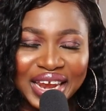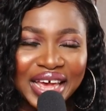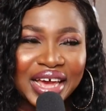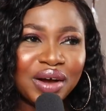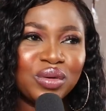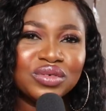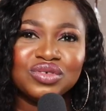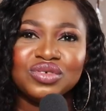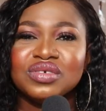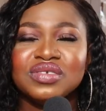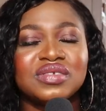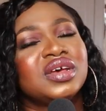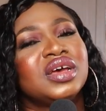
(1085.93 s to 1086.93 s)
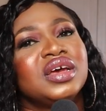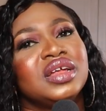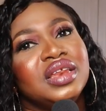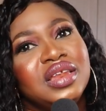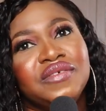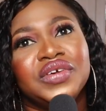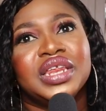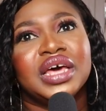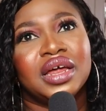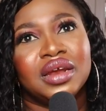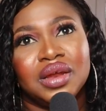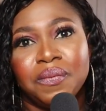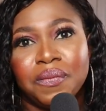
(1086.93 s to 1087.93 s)
Like, I was just living
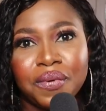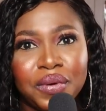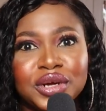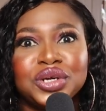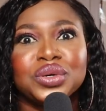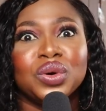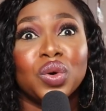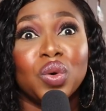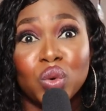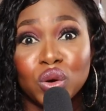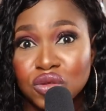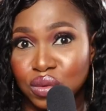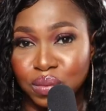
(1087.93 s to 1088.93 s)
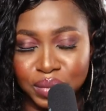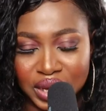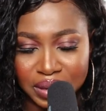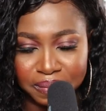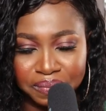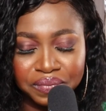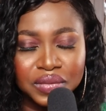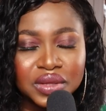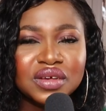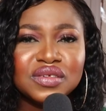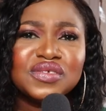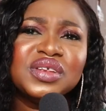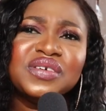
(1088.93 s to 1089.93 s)
and the pressure was on me.
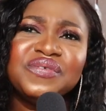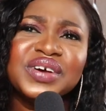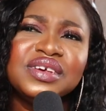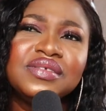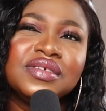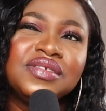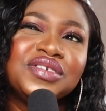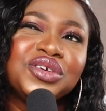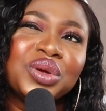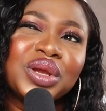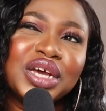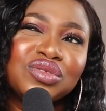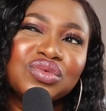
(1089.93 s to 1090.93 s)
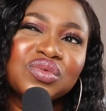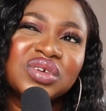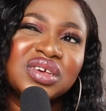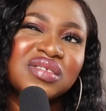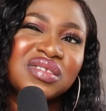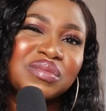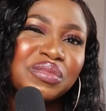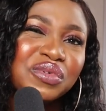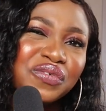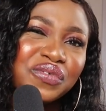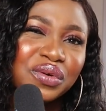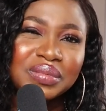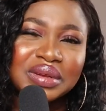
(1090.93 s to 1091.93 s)
So the first decision I took is
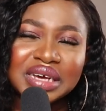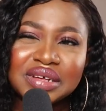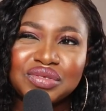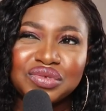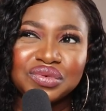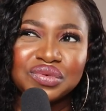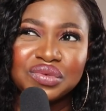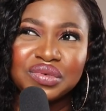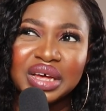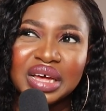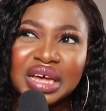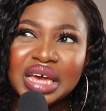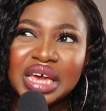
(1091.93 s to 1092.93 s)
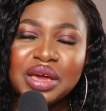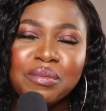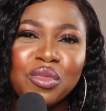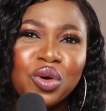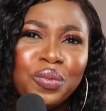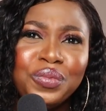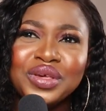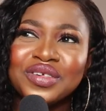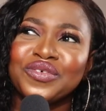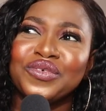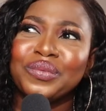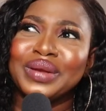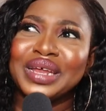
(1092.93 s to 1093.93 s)
move from there to a more
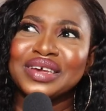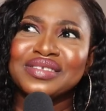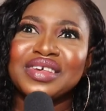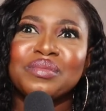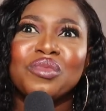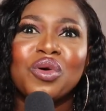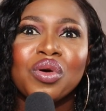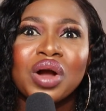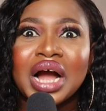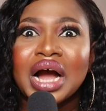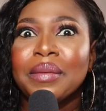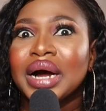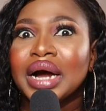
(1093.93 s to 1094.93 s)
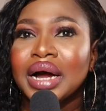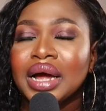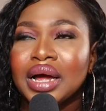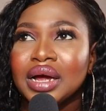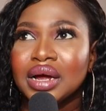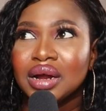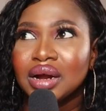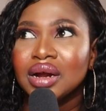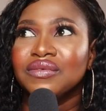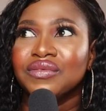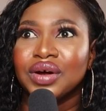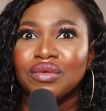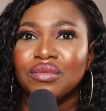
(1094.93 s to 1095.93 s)
peaceful place, a more calmer
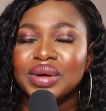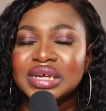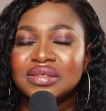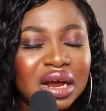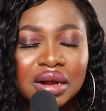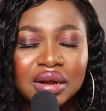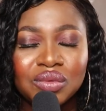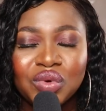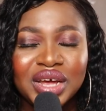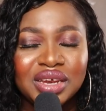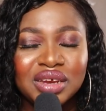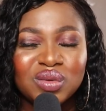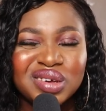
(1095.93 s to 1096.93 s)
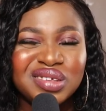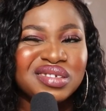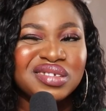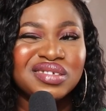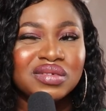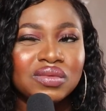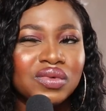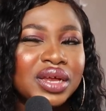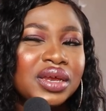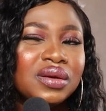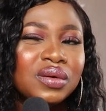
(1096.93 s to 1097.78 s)
environment, where the noise is less.